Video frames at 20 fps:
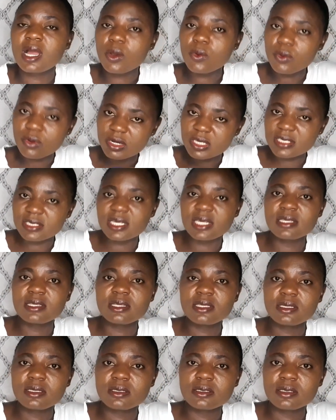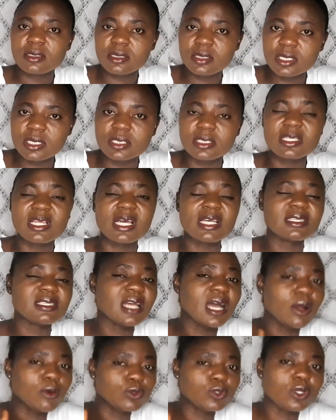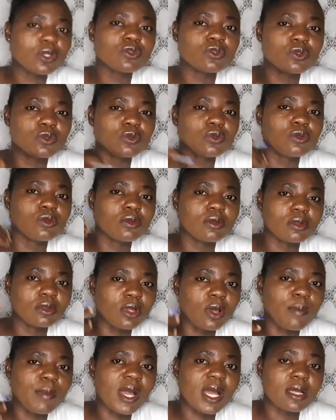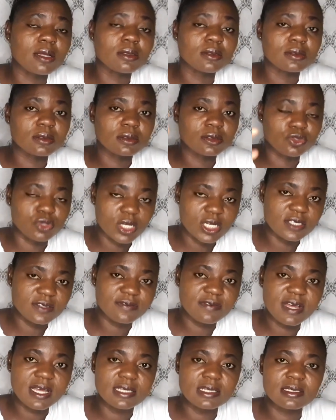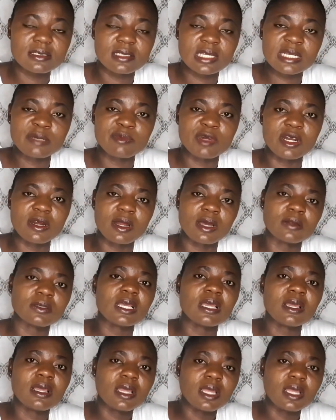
I will resend I will just do normal transfer this time around,